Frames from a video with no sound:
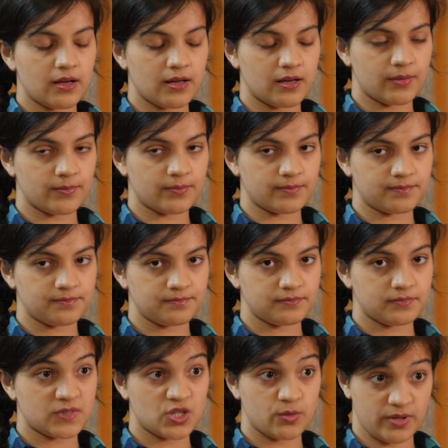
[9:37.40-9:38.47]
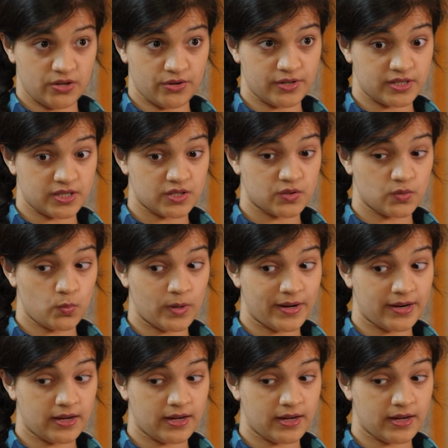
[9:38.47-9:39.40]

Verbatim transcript: Um, to be honest, when